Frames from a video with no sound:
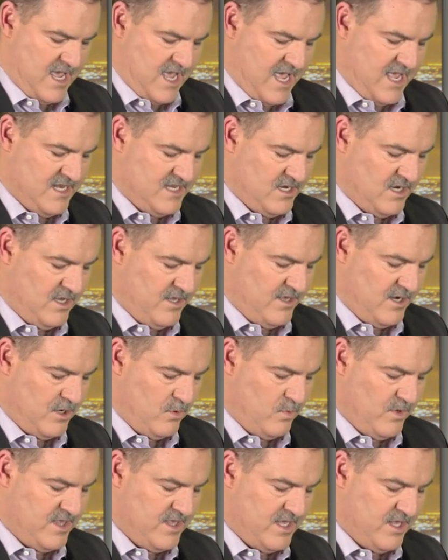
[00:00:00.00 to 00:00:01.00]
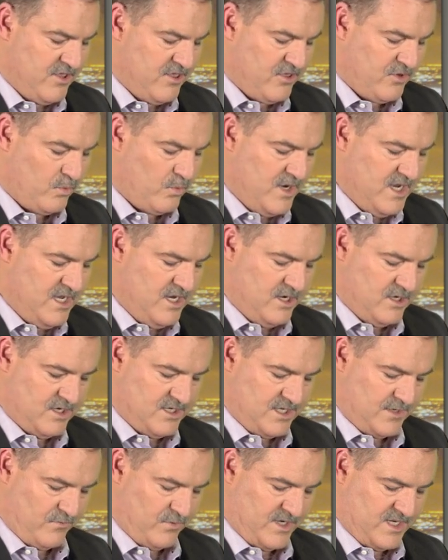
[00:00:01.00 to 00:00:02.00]
until they're within three
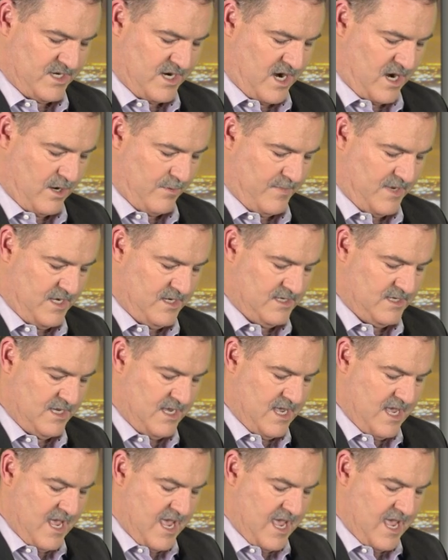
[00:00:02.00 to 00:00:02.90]
years of retirement.